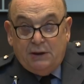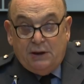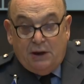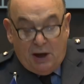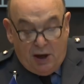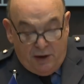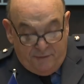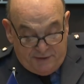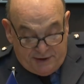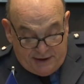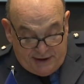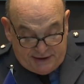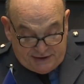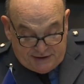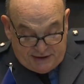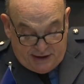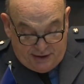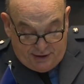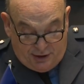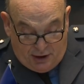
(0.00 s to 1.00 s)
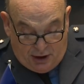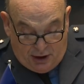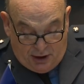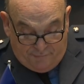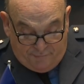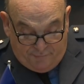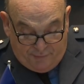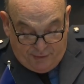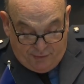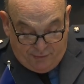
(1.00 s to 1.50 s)
Over the next day and a
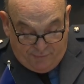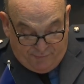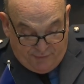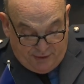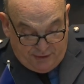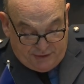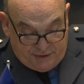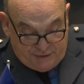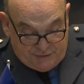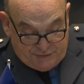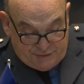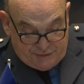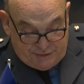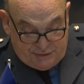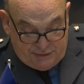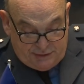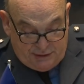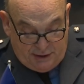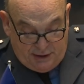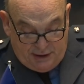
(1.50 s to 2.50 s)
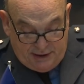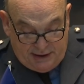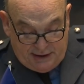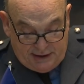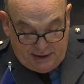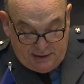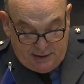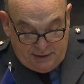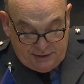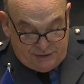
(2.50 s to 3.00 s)
half, we will focus on
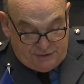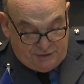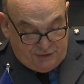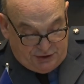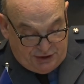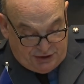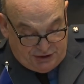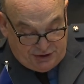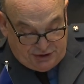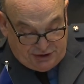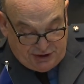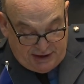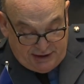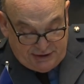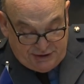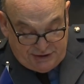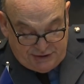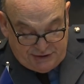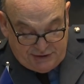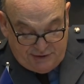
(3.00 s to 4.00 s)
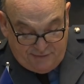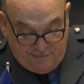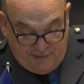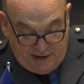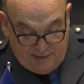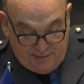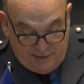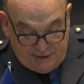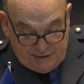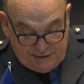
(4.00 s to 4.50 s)
our strategic challenges and
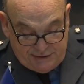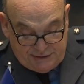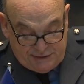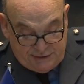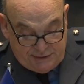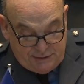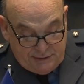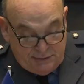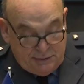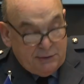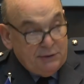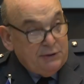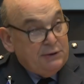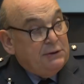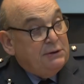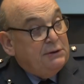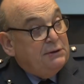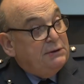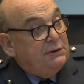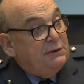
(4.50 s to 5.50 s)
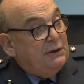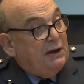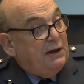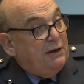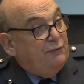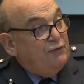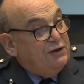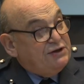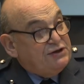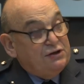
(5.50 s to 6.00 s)
developments,
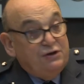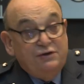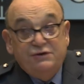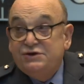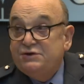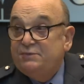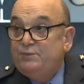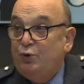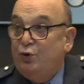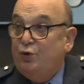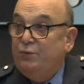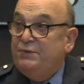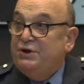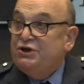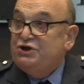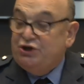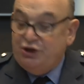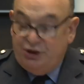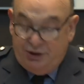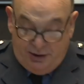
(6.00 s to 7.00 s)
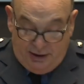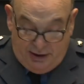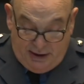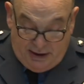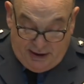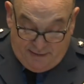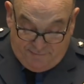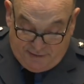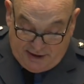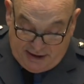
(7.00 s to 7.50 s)
our resolute support mission
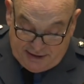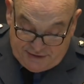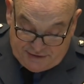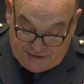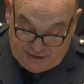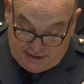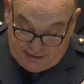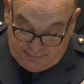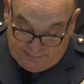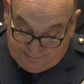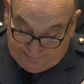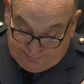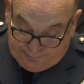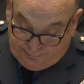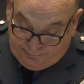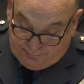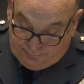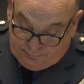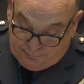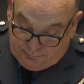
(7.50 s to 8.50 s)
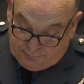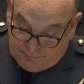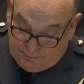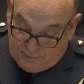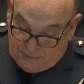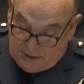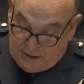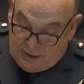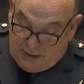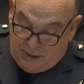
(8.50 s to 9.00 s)
in Afghanistan,
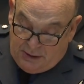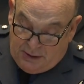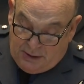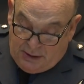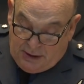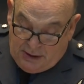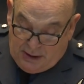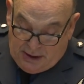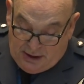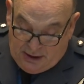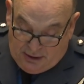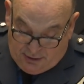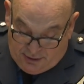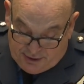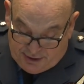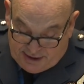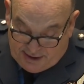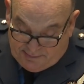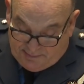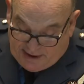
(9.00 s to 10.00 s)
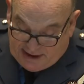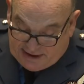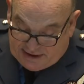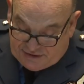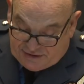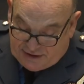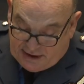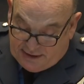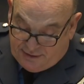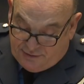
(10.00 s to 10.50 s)
including
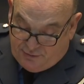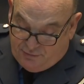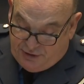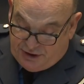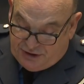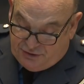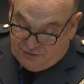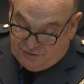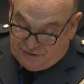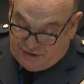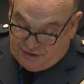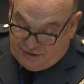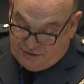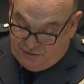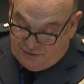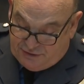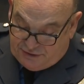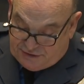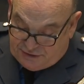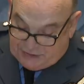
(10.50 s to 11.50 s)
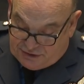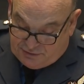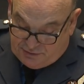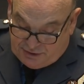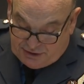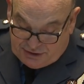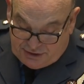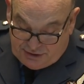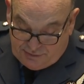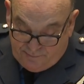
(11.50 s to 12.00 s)
Pakistan and the regional security
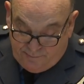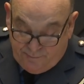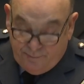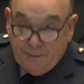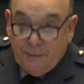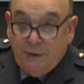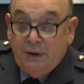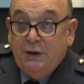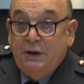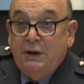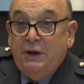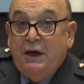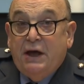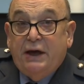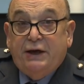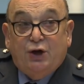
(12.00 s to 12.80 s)
situation, our